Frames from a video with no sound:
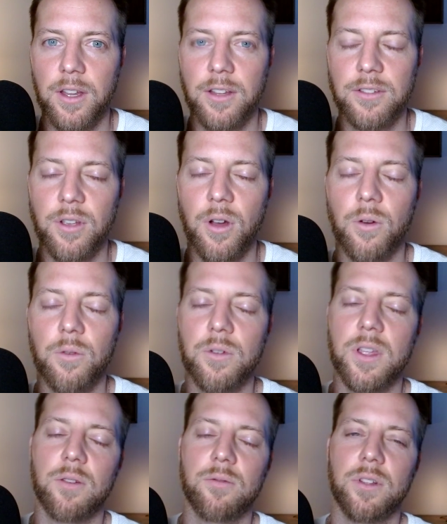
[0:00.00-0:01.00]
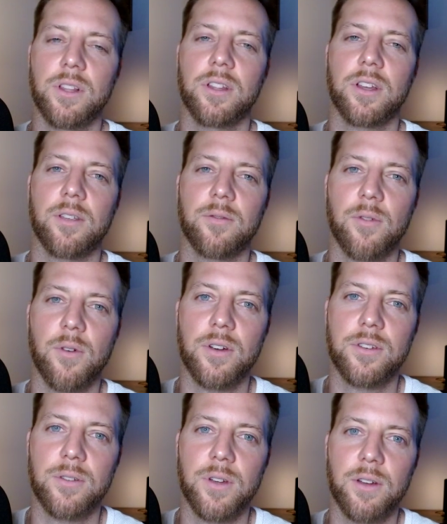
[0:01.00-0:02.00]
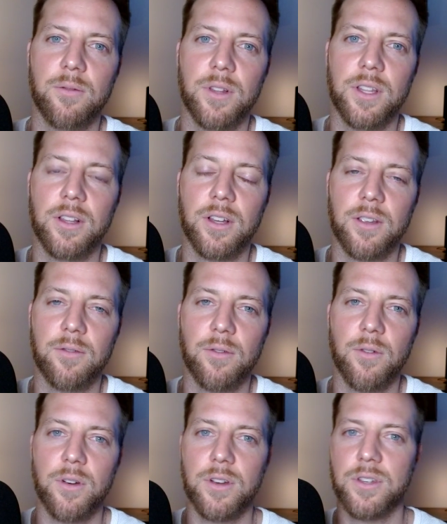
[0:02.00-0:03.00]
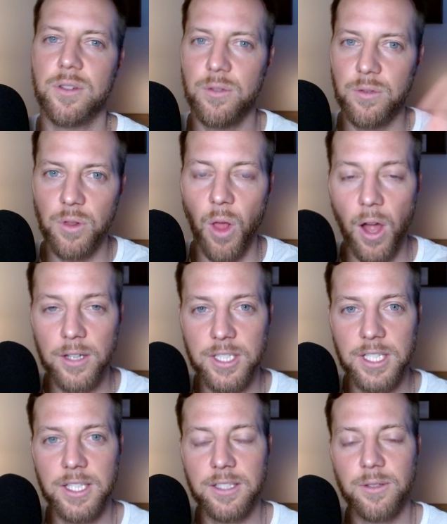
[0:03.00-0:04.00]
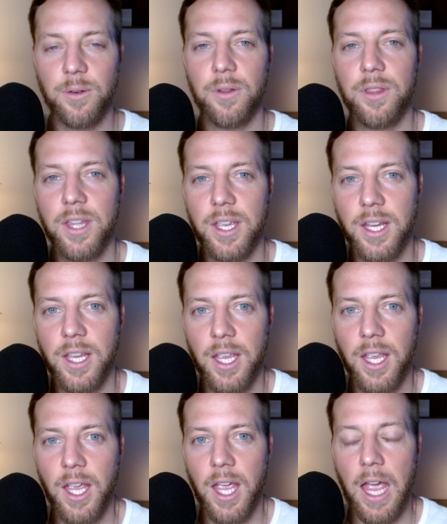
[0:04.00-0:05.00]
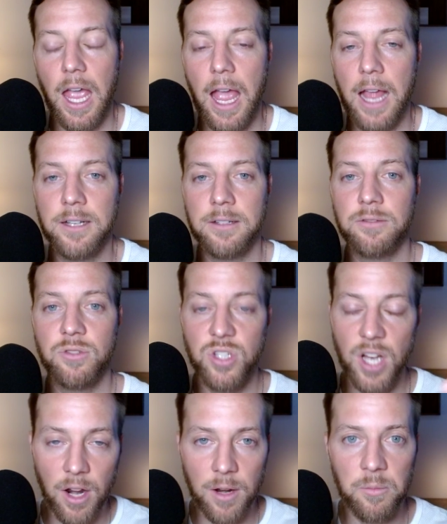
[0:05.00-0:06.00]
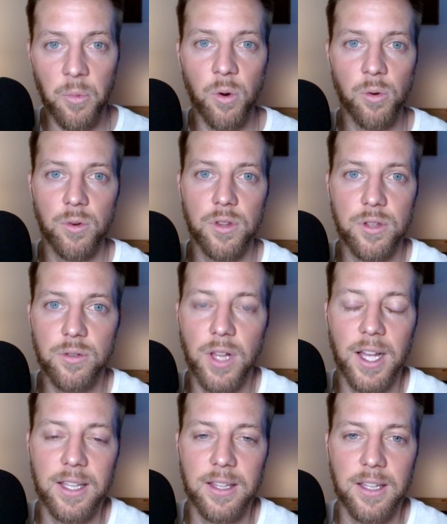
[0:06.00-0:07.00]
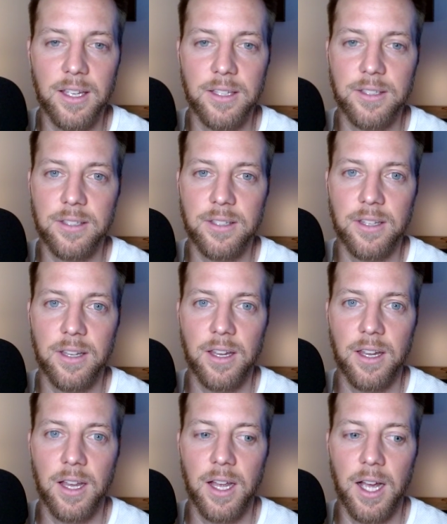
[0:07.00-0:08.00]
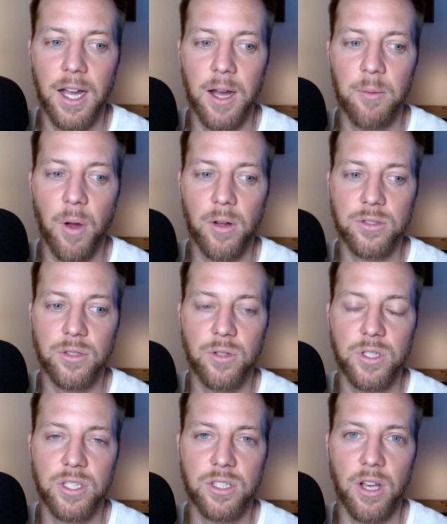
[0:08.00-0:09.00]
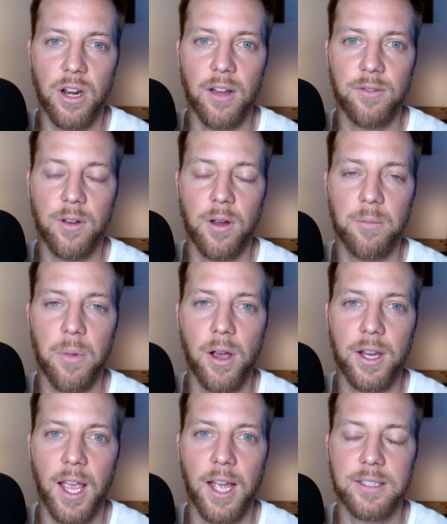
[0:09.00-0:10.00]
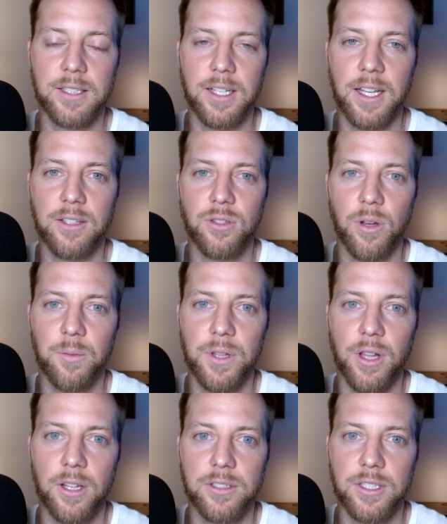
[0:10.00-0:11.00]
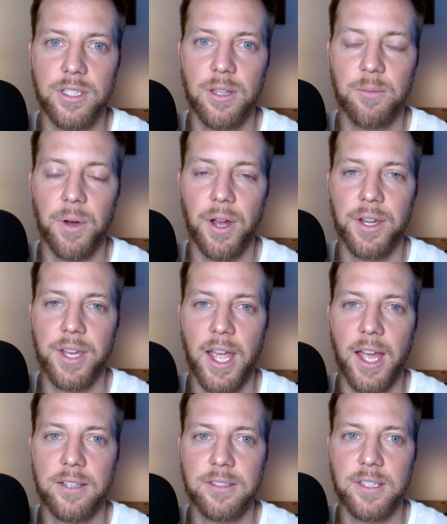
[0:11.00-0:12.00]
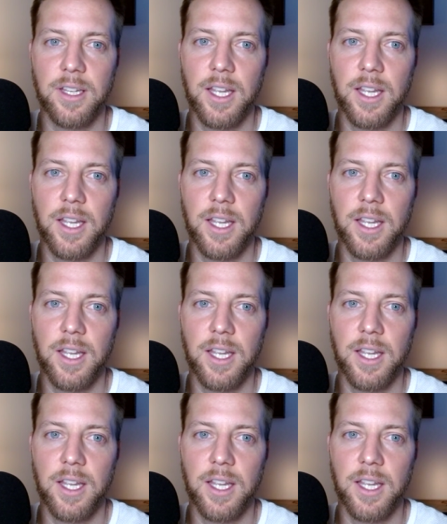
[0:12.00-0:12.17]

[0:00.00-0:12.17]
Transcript: So really looking forward to it, really looking forward to launching this whole thing and sharing more with you like this. Also, I just got off a podcast today, so I'll be launching the podcast